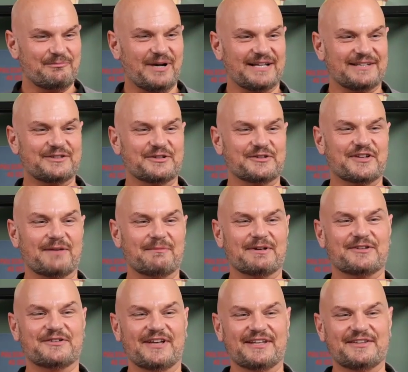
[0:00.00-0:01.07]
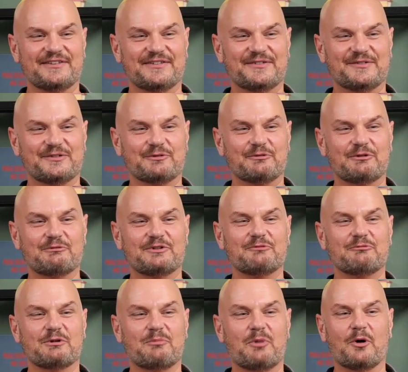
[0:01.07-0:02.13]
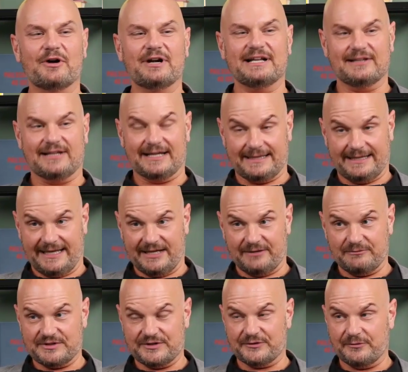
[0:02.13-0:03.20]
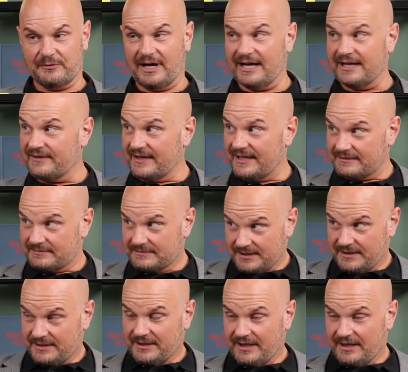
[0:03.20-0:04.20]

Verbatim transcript: but to some extent, the reporting like that, which is why that